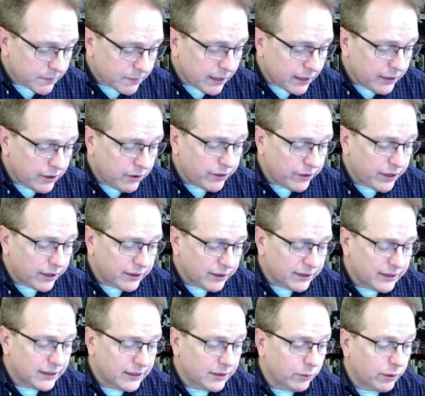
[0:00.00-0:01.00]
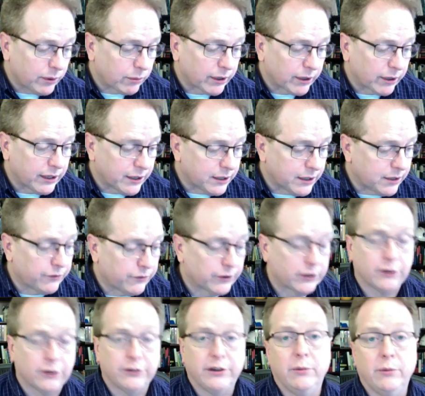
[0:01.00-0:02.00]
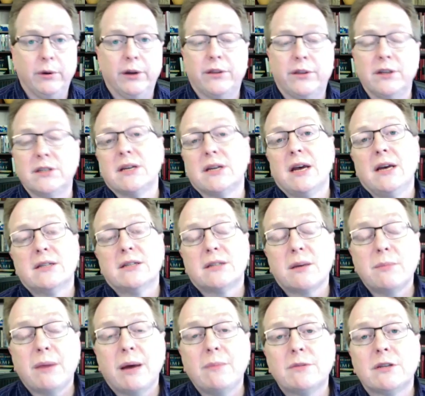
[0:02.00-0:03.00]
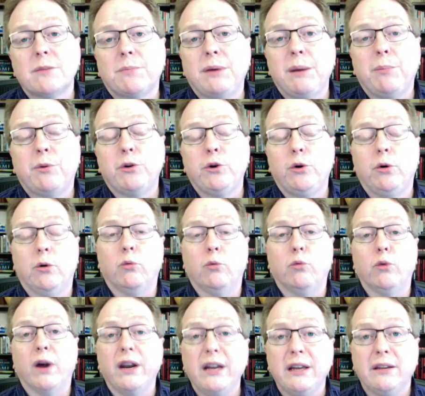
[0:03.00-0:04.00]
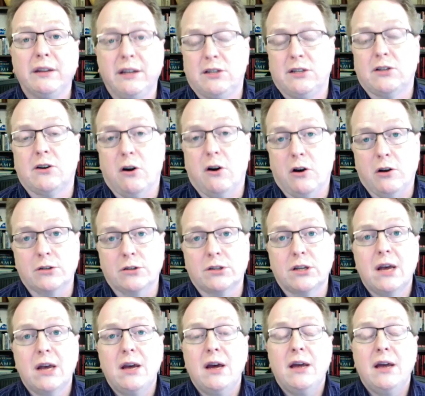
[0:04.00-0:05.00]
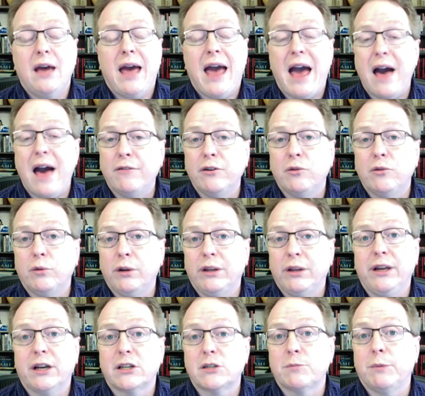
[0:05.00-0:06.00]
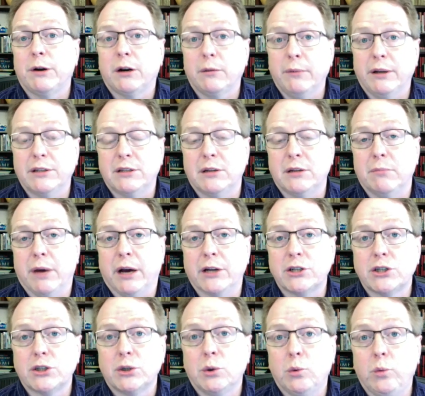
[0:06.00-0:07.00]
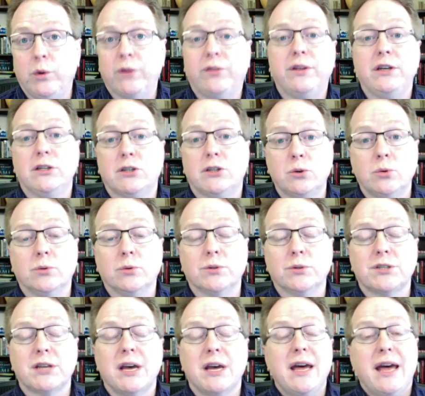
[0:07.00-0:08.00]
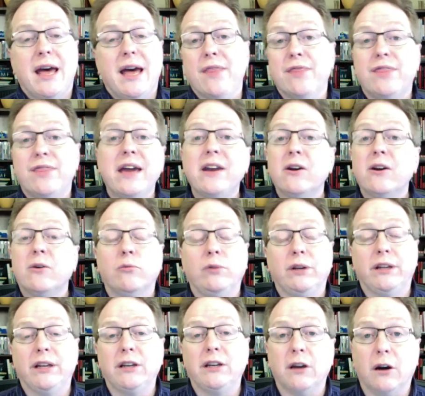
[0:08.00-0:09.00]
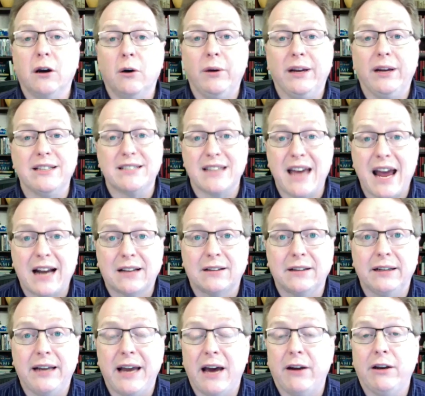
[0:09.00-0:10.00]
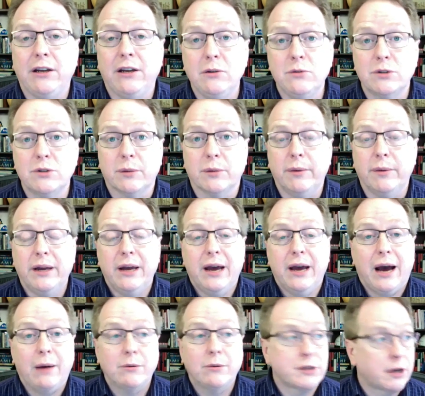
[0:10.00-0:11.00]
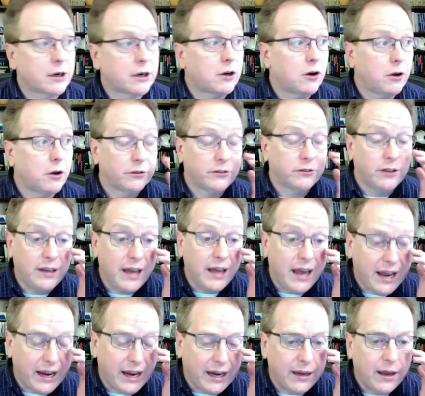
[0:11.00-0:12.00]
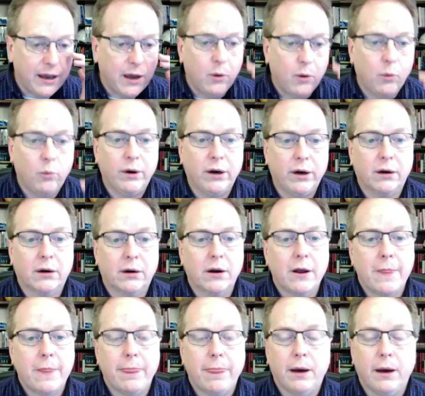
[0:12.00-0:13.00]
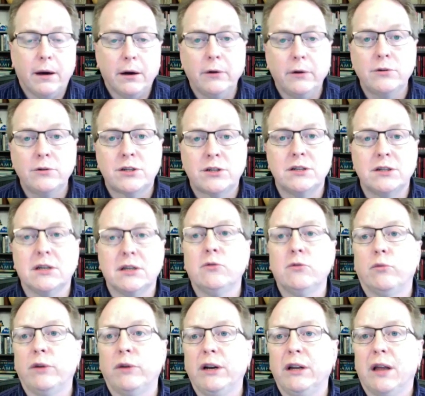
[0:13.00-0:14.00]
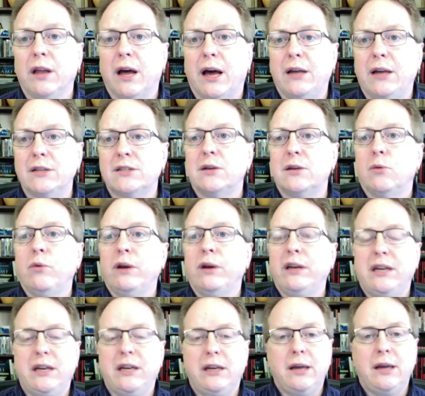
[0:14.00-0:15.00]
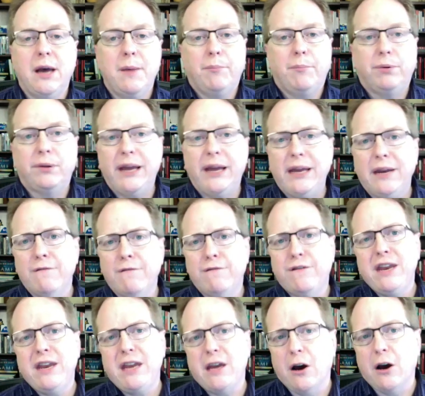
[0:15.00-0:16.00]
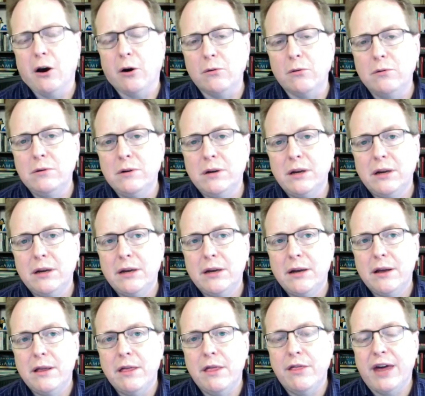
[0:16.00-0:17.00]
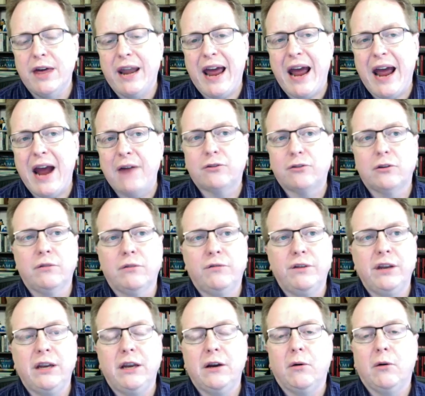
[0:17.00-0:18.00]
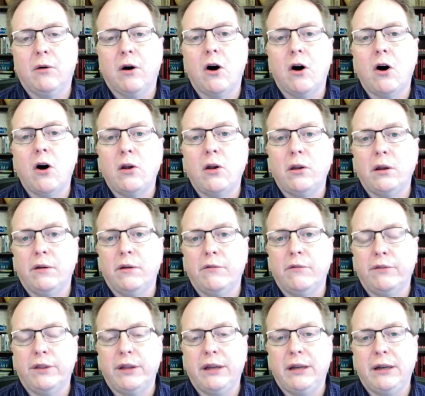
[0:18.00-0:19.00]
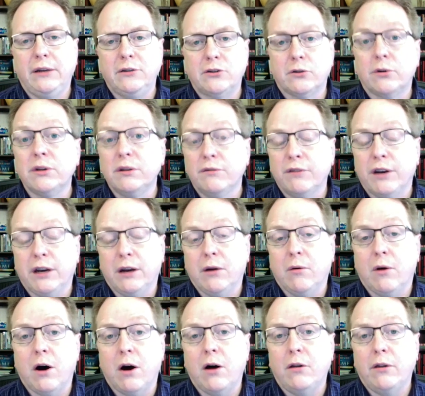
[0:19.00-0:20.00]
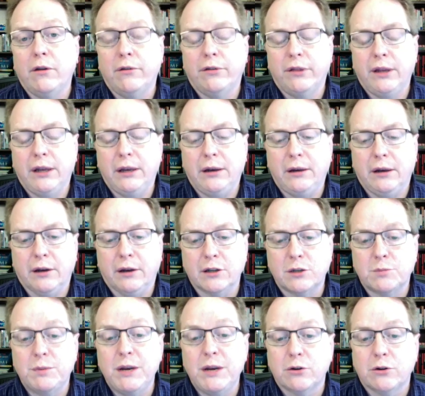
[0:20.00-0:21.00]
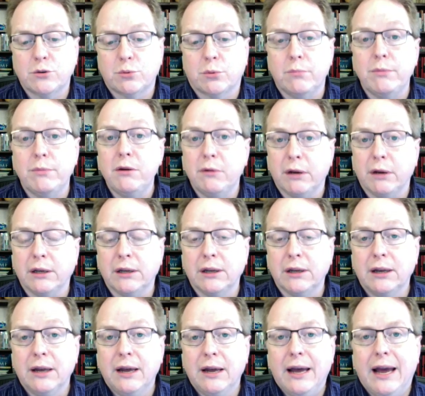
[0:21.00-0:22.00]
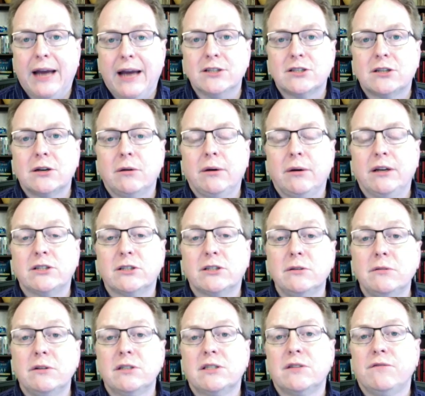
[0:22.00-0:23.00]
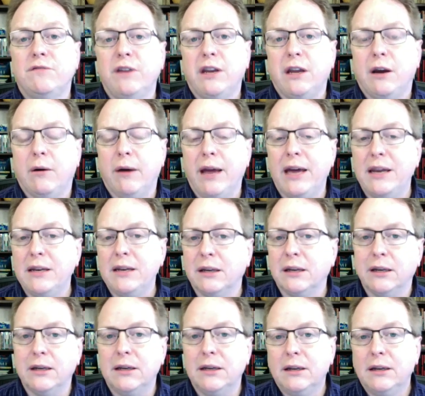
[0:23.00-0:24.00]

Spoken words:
the other thing that we run into difficulty with is sometimes the people who are running these calls haven't really experimented much with these tools, and they don't really know exactly how to use them. I was on a call today where the host didn't realize that when he played a video, that after the video, during the video, all of the speakers were muted. And so as soon as the video ended,